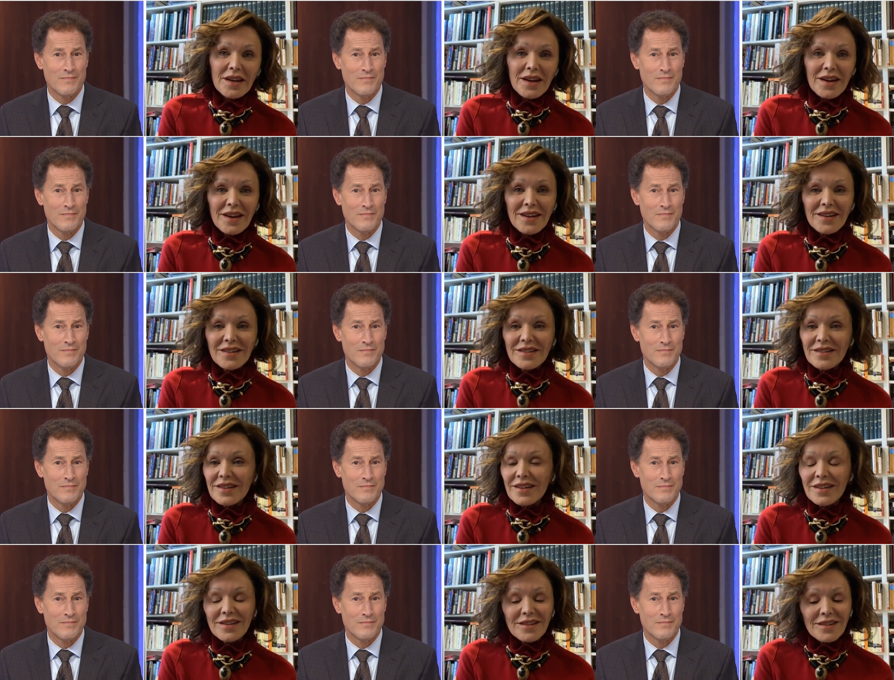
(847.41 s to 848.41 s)
Speaker 1: And
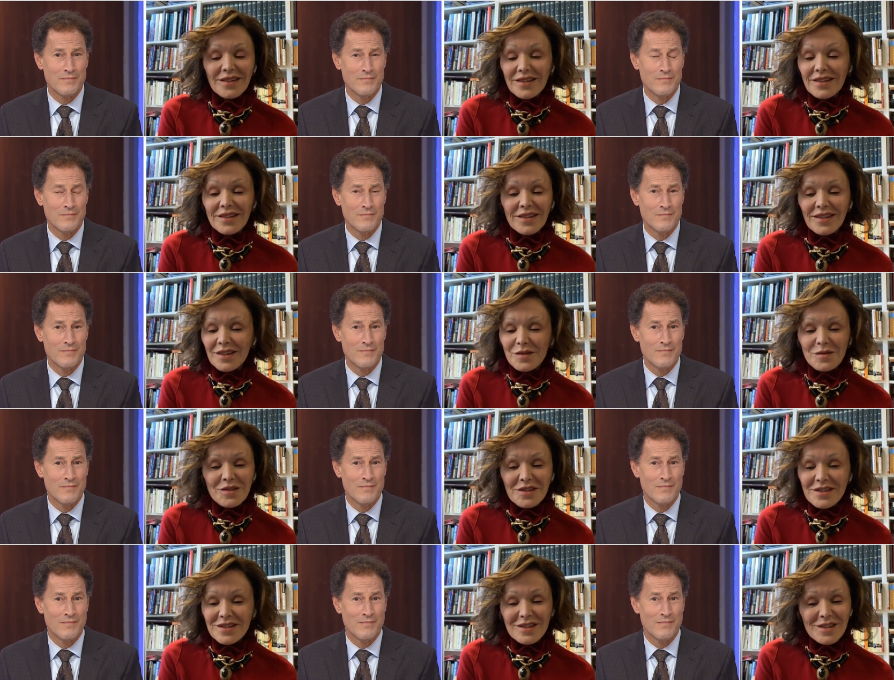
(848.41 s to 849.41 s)
it
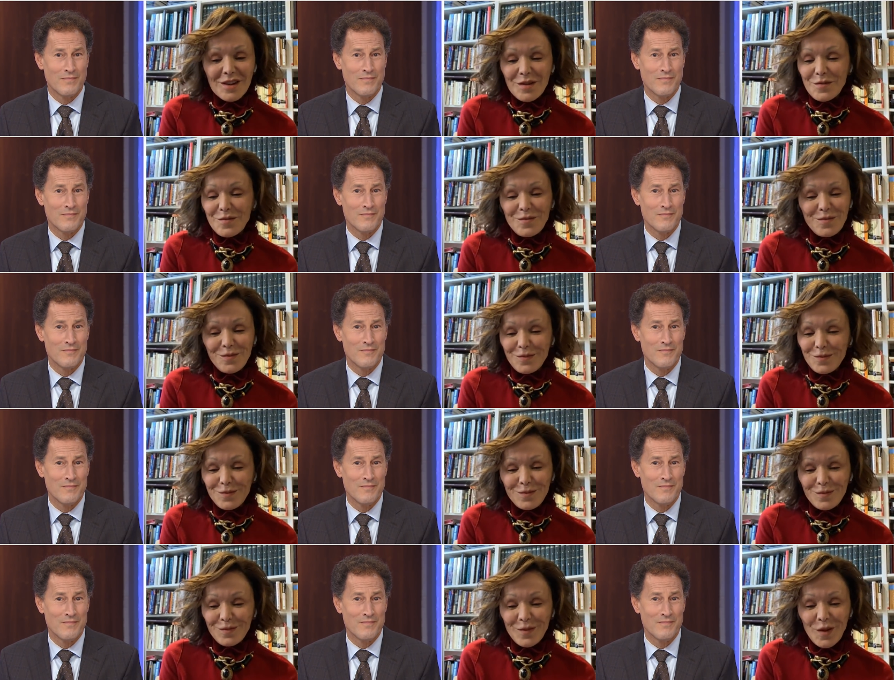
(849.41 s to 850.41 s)
was, um,
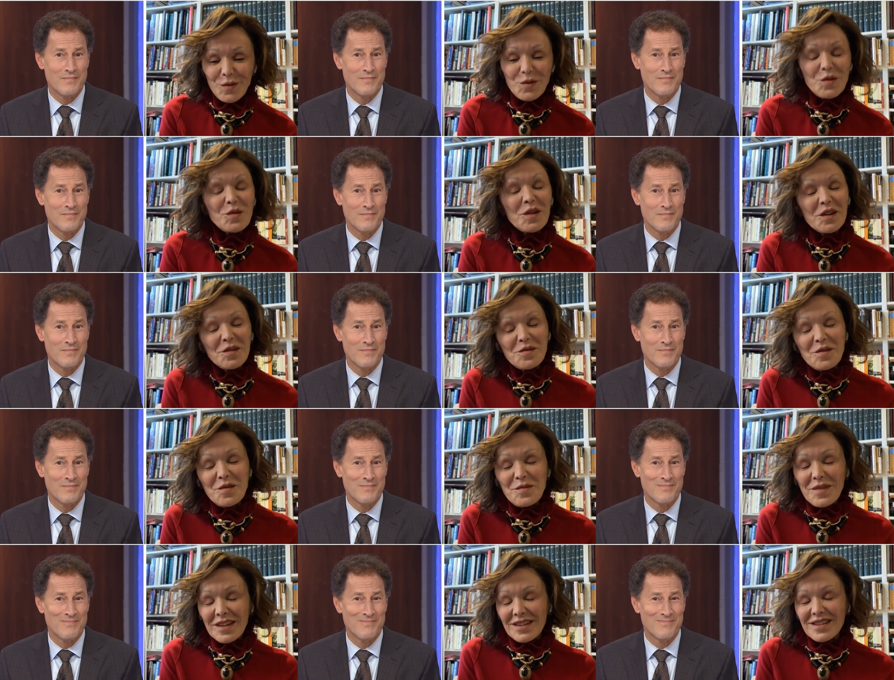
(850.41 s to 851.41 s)
it was quite a
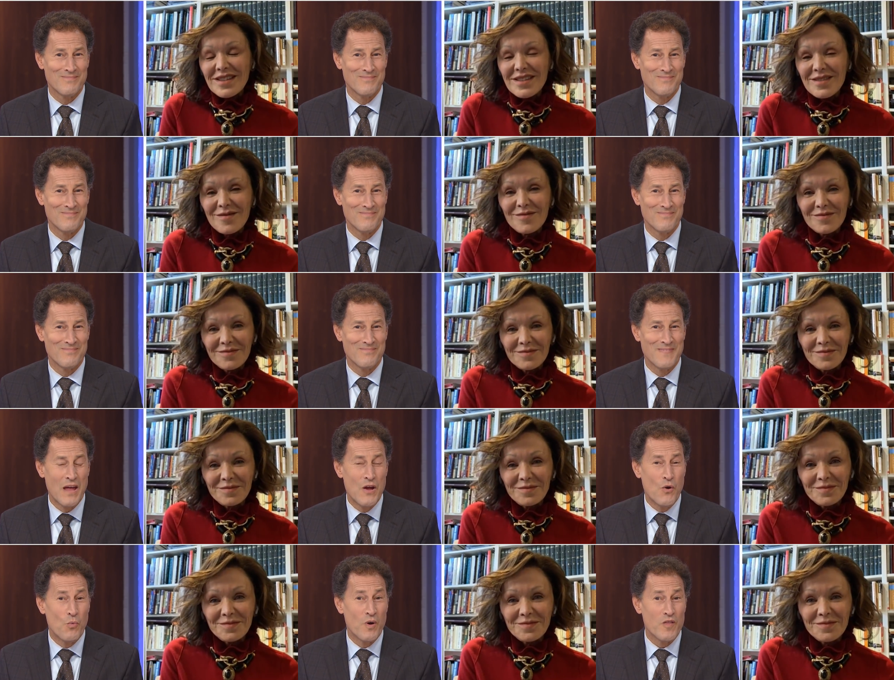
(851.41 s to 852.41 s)
romance.
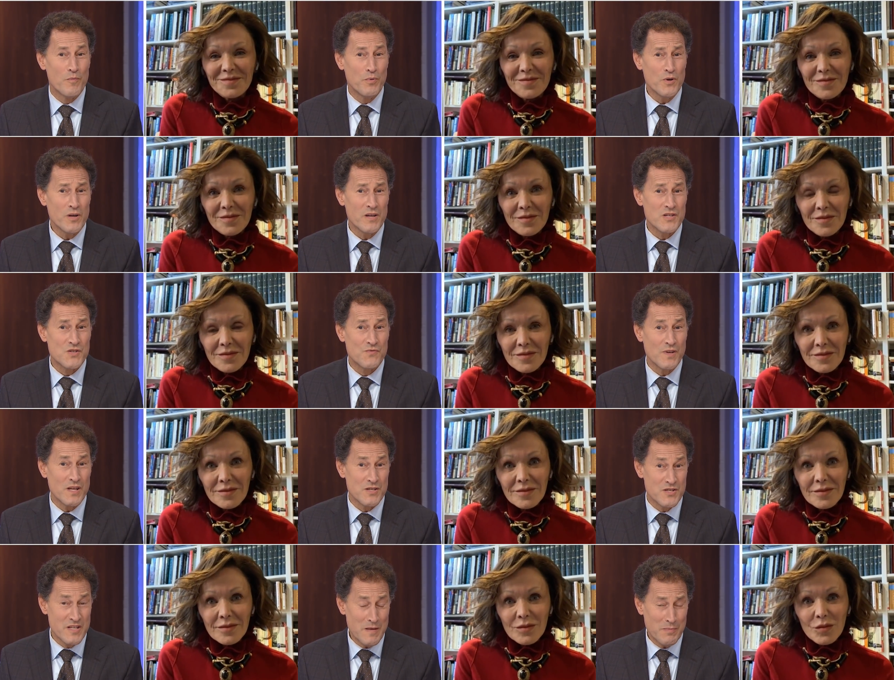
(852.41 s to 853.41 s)
Speaker 2: Well, the book is,
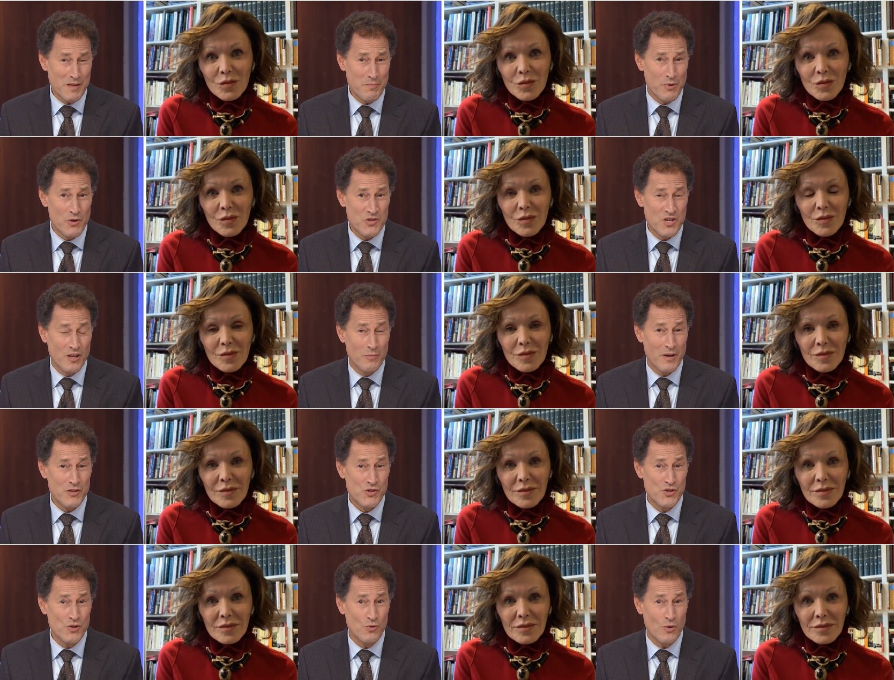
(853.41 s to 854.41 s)
is deeply personal
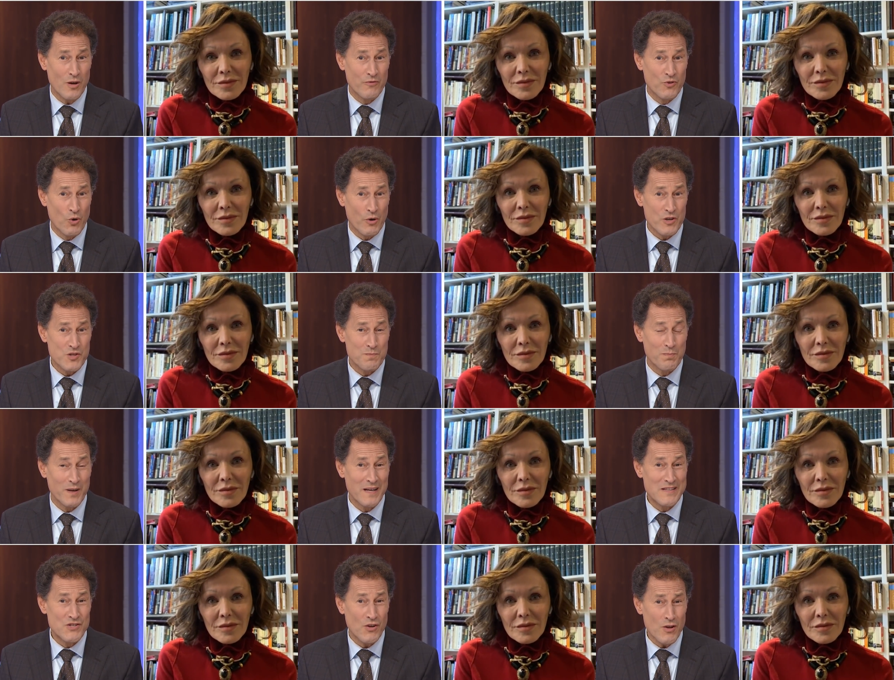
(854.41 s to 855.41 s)
about you, of course, but
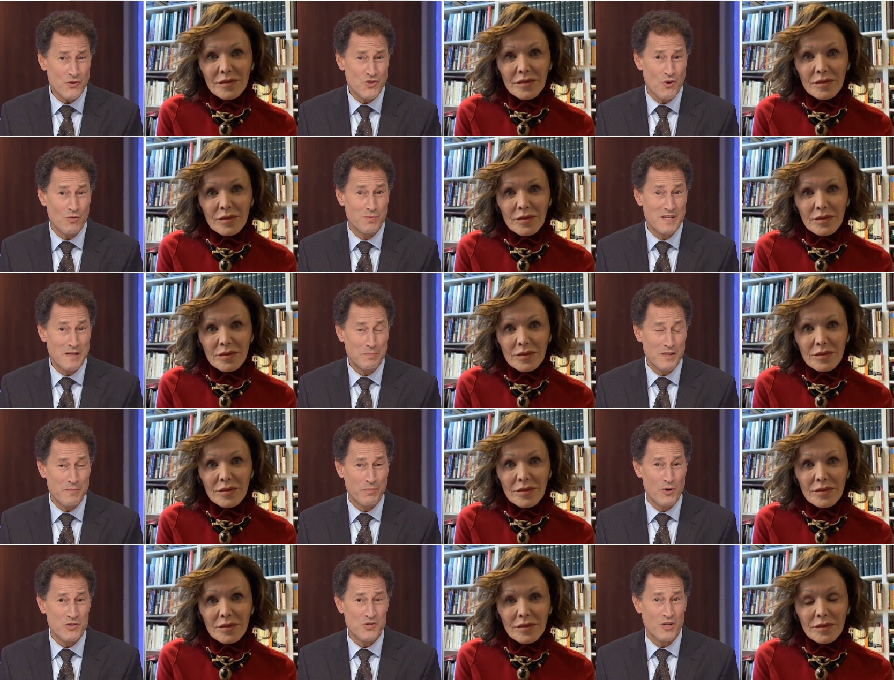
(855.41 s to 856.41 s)
it's also deeply
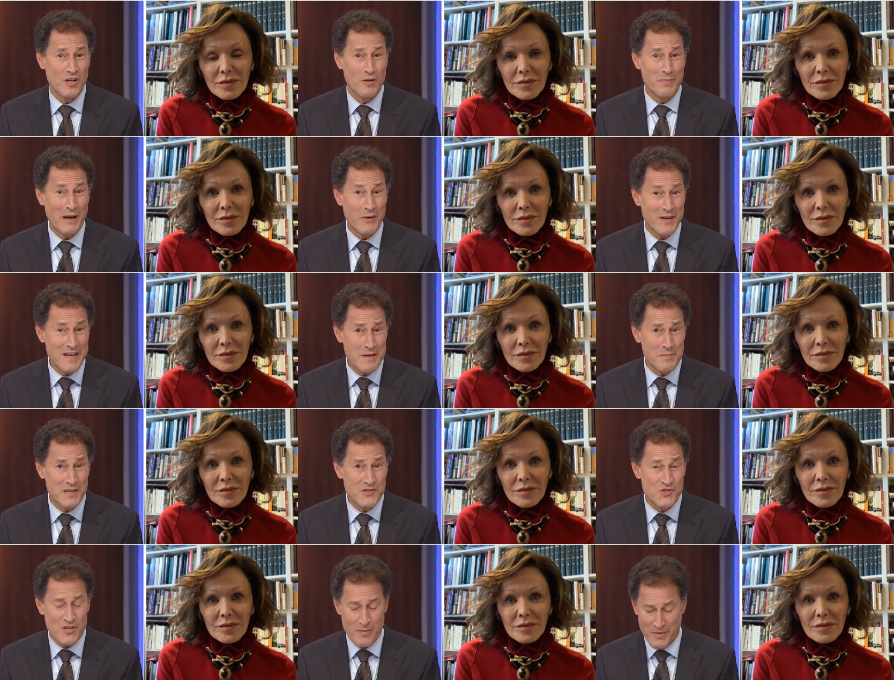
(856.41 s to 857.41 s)
personal about him
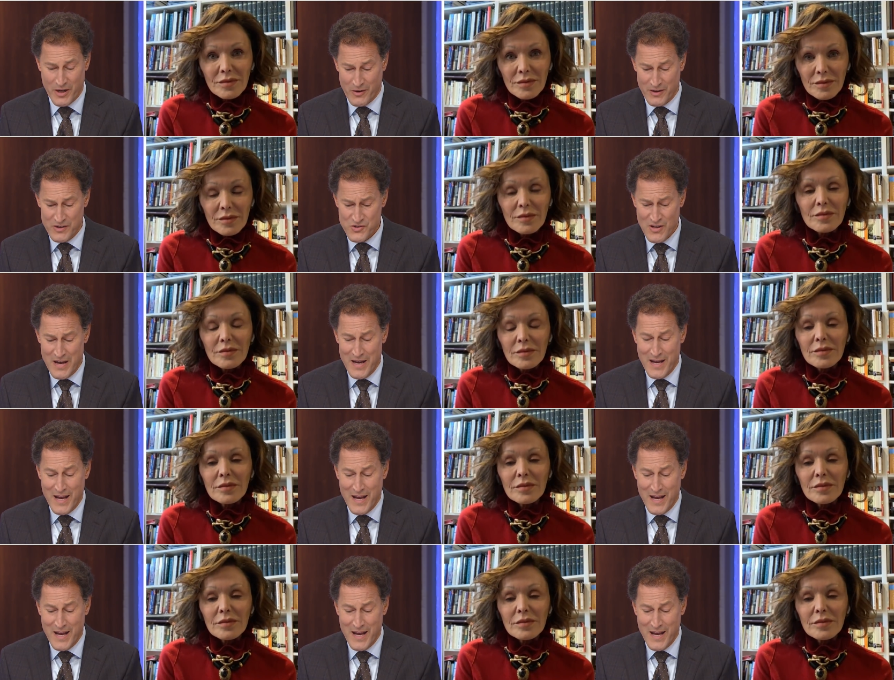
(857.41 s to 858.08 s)
in some areas.